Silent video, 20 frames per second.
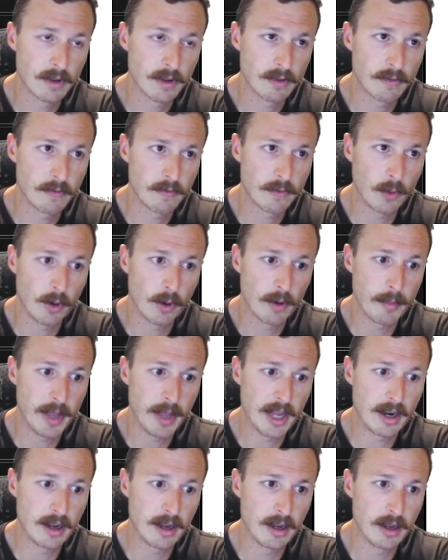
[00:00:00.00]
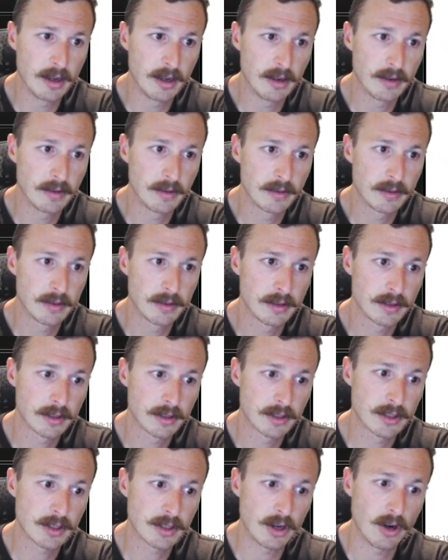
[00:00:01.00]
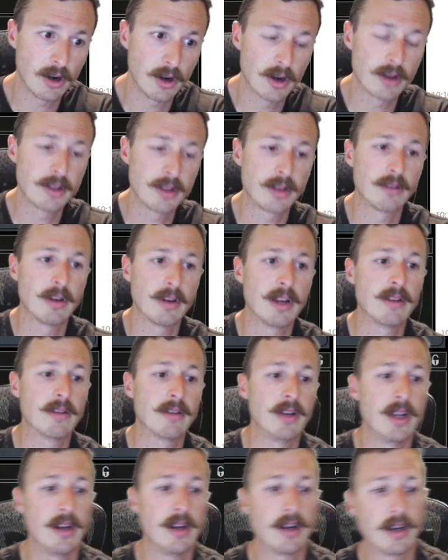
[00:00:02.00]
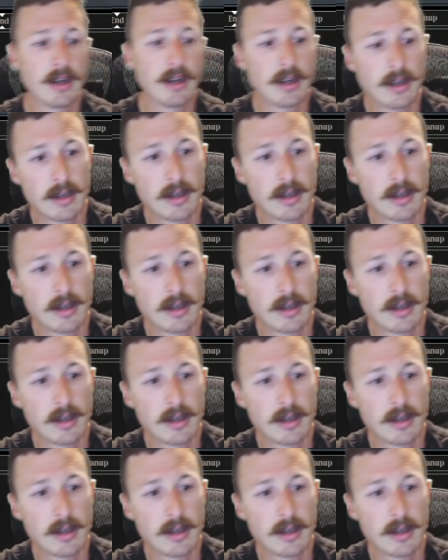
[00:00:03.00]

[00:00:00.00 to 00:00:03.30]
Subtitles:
4 mana. Karn the Great Creator.